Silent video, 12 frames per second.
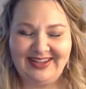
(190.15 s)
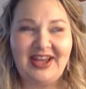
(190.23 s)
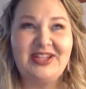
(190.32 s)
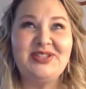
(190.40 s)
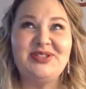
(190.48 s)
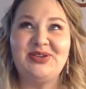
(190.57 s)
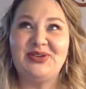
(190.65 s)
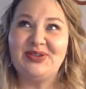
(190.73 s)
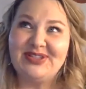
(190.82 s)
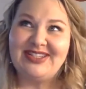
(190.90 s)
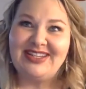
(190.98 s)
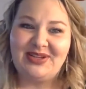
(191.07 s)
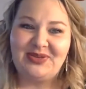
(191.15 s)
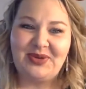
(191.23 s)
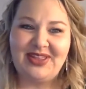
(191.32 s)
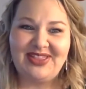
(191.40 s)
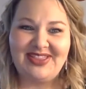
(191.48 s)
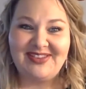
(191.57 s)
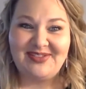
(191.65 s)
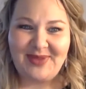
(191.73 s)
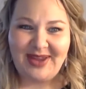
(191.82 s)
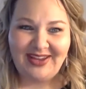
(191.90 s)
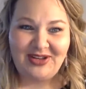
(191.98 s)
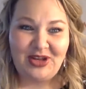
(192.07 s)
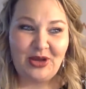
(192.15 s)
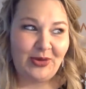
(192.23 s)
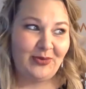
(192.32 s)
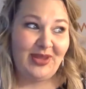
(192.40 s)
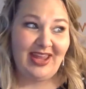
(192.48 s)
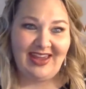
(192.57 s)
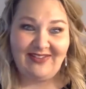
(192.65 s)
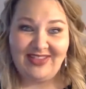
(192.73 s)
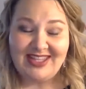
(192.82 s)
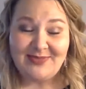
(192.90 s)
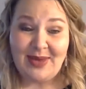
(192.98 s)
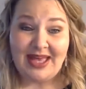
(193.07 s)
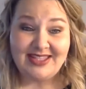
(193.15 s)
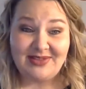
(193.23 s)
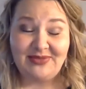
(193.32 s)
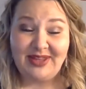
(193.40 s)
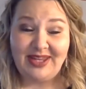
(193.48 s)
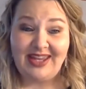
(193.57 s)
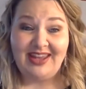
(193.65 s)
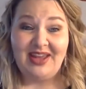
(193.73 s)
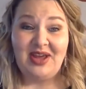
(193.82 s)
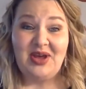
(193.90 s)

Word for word: uncertainty with demand, knowing we have these massively